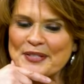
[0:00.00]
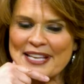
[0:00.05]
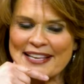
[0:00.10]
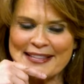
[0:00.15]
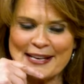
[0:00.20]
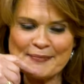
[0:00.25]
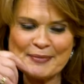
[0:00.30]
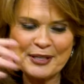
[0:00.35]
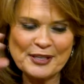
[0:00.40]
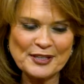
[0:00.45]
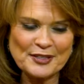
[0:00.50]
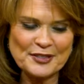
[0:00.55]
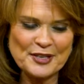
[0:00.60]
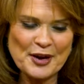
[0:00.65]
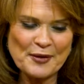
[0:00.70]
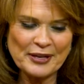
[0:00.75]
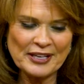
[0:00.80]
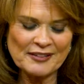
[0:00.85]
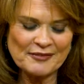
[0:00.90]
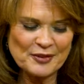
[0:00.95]
that you said that, because
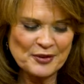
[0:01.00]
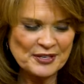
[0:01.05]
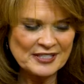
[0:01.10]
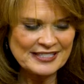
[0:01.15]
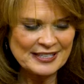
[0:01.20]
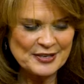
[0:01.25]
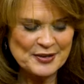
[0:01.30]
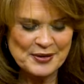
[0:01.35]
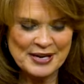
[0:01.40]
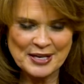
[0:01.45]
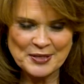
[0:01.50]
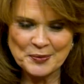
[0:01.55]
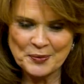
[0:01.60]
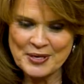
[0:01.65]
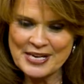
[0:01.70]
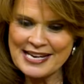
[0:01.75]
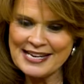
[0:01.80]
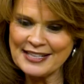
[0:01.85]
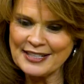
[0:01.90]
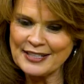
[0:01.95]
knowing, of course, that you guys
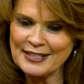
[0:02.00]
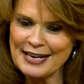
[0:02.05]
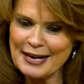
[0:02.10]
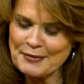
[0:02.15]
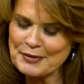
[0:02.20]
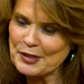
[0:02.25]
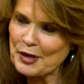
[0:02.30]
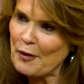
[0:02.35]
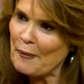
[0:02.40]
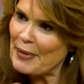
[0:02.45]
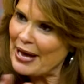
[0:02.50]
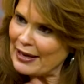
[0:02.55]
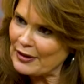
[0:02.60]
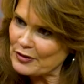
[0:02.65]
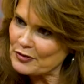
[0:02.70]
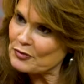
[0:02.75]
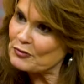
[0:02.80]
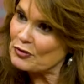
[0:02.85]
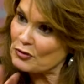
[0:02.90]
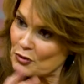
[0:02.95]
were here, I was going back
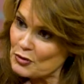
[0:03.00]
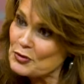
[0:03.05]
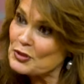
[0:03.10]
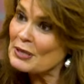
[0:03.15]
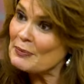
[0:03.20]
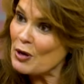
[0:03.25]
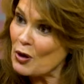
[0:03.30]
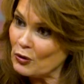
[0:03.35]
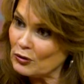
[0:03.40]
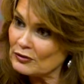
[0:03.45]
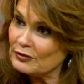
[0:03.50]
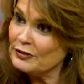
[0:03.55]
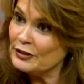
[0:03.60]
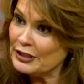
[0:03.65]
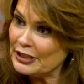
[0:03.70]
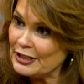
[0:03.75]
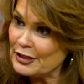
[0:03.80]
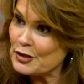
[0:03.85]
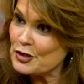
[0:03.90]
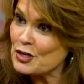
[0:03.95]
th through some old
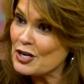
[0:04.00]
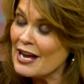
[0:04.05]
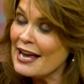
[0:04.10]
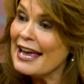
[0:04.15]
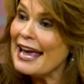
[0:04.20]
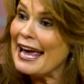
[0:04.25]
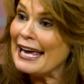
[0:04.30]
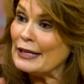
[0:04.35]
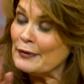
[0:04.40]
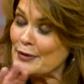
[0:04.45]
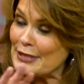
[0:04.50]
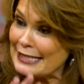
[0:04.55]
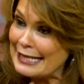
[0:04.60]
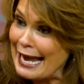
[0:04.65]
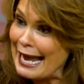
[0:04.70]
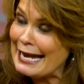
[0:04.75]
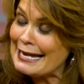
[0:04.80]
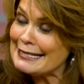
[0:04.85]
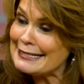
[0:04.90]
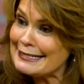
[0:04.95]
footage, and it was an
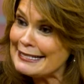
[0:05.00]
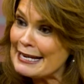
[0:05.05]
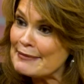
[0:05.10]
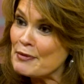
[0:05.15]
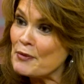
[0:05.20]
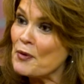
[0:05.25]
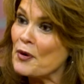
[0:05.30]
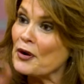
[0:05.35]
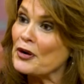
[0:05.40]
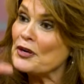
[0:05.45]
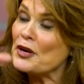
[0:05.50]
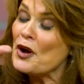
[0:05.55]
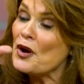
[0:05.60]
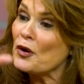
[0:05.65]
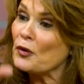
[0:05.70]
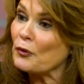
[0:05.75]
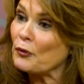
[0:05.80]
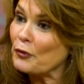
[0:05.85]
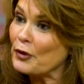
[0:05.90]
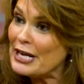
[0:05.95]
A C M award.
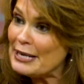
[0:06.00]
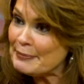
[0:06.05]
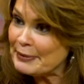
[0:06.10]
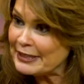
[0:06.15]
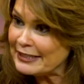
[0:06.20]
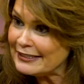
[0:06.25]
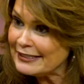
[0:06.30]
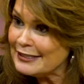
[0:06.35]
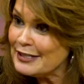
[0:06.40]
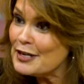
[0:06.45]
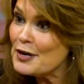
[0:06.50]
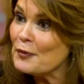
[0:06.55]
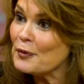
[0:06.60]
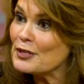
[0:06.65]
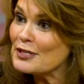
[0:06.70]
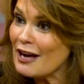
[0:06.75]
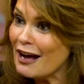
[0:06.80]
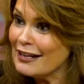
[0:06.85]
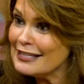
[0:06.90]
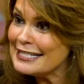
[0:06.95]
Reba
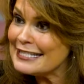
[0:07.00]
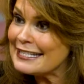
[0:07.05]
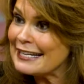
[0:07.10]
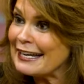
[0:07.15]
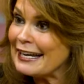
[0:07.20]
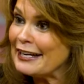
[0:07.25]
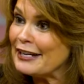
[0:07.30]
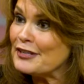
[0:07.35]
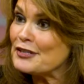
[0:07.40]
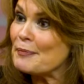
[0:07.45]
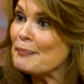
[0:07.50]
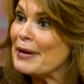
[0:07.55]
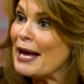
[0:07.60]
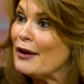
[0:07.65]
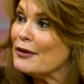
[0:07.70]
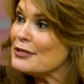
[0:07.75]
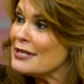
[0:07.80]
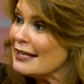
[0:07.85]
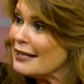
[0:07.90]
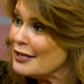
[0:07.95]
was on stage
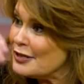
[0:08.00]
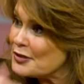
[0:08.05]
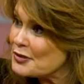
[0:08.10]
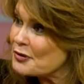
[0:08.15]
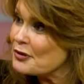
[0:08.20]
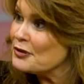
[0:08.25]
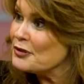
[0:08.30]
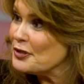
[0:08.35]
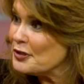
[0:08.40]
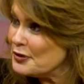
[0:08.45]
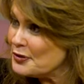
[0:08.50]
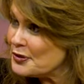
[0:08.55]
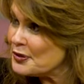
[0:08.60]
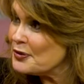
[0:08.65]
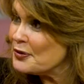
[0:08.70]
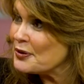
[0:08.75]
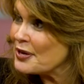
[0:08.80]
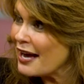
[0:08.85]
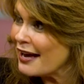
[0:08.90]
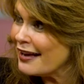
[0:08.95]
about to introduce
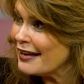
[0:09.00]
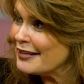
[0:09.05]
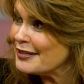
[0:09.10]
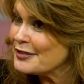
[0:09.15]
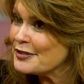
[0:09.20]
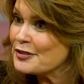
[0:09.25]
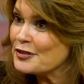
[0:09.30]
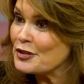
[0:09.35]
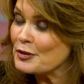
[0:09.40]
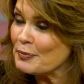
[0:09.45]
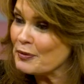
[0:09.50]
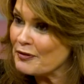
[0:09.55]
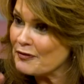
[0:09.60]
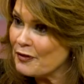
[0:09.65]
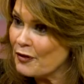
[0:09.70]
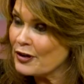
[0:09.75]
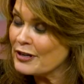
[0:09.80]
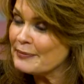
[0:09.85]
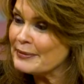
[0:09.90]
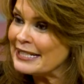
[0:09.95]
you guys to
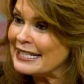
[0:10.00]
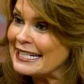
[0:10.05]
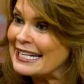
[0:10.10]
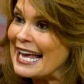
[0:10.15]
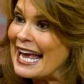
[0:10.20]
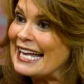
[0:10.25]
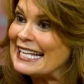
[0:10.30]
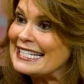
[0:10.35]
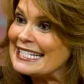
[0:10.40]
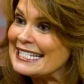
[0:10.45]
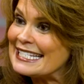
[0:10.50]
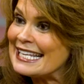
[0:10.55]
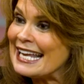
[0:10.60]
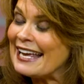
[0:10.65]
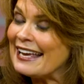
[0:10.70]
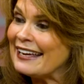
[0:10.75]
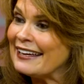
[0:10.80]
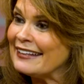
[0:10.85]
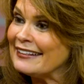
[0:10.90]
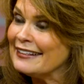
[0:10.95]
performing and
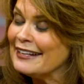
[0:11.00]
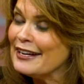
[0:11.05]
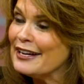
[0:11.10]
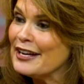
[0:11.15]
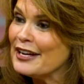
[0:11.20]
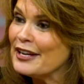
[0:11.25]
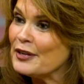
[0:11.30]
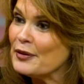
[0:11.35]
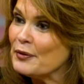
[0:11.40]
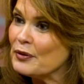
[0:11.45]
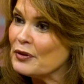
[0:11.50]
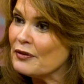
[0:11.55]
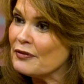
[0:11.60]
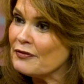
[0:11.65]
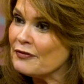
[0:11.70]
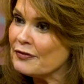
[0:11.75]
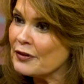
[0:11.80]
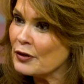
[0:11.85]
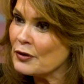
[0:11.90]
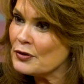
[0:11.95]
said, you were
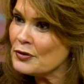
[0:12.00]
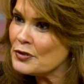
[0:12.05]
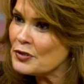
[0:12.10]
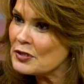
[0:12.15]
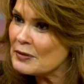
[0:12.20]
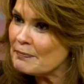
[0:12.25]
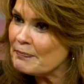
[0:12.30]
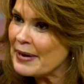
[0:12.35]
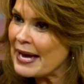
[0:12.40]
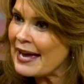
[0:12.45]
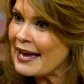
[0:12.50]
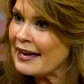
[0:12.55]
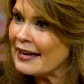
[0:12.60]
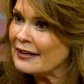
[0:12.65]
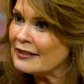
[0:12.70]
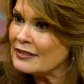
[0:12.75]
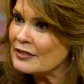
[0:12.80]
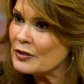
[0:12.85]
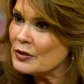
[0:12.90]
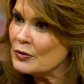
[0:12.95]
the first
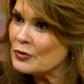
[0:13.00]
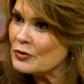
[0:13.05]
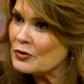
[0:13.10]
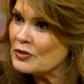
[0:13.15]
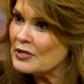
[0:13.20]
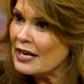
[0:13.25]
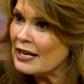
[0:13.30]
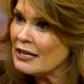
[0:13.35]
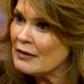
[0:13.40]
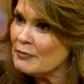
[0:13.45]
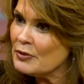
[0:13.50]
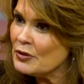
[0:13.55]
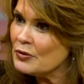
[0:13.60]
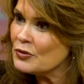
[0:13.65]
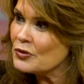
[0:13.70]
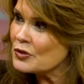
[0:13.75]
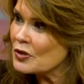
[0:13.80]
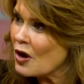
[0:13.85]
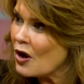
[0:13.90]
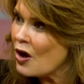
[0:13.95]
band whose
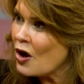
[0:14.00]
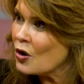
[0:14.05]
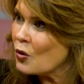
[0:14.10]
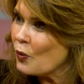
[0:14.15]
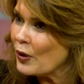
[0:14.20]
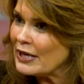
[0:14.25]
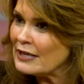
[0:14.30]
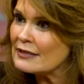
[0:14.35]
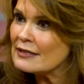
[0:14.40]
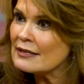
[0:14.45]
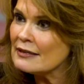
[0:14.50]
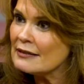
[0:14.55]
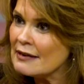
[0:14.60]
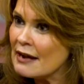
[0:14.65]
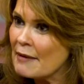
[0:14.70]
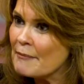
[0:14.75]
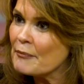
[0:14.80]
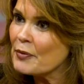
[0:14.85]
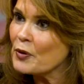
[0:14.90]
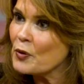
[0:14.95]
debut song went to
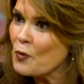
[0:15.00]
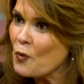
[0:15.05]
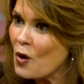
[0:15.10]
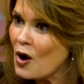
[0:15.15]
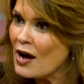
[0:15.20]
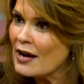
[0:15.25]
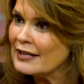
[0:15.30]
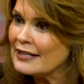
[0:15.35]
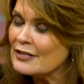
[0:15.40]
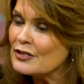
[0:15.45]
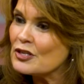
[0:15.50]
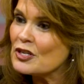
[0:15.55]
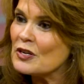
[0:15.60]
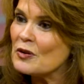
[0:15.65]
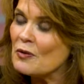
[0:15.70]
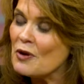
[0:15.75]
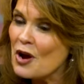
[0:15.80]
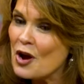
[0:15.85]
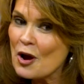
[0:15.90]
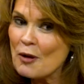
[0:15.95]
number one, and she
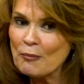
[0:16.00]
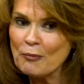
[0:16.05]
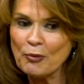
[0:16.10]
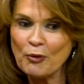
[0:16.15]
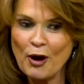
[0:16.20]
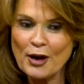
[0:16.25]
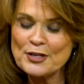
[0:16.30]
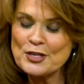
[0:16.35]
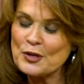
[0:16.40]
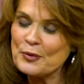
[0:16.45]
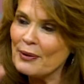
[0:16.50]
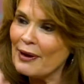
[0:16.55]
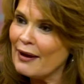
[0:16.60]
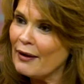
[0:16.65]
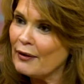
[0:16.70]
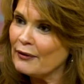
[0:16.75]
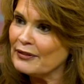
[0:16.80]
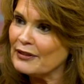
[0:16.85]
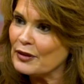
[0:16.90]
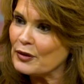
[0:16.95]
brought you
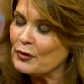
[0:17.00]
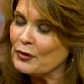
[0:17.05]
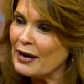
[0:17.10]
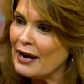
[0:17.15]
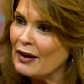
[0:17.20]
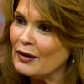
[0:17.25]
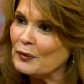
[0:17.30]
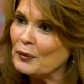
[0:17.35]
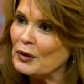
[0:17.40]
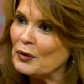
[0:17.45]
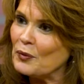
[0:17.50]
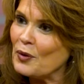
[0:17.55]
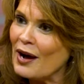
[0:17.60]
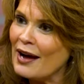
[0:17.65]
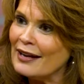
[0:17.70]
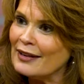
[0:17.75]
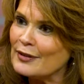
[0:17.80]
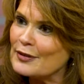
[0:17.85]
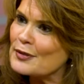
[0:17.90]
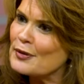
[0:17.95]
out, and the crowd went
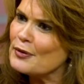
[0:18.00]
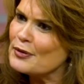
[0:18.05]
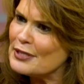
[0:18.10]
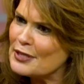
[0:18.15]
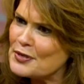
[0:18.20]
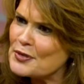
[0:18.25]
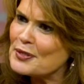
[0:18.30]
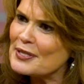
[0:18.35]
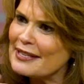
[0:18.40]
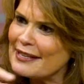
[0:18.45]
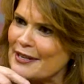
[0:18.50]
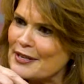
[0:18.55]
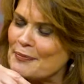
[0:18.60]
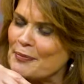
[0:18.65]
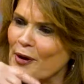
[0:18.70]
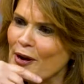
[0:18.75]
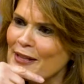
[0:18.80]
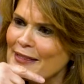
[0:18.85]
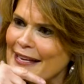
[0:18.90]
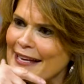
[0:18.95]
wild. So it was interesting that you
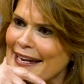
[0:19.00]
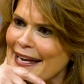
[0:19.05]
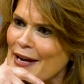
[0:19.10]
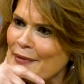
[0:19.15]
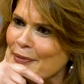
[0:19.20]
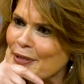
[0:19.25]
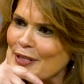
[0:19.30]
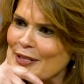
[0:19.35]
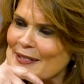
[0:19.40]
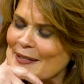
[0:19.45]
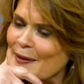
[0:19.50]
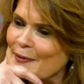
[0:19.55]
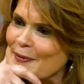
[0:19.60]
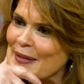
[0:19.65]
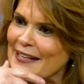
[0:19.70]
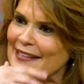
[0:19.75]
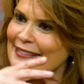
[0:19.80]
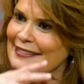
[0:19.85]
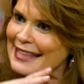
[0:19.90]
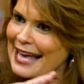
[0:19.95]
brought that out, because I,
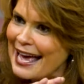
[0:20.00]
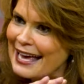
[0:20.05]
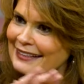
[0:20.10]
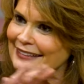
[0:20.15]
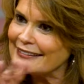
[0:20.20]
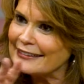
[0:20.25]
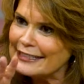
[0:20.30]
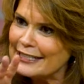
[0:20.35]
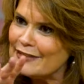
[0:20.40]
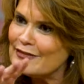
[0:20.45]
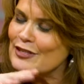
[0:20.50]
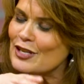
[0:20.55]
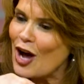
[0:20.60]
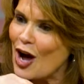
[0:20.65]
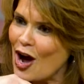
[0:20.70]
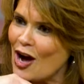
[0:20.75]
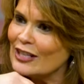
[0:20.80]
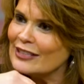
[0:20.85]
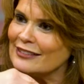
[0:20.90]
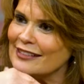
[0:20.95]
like that lives
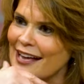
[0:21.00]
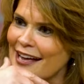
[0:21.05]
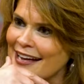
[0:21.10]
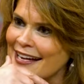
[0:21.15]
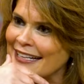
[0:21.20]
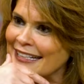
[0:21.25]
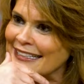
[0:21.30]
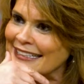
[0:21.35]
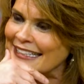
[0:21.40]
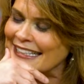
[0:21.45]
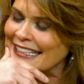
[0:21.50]
online.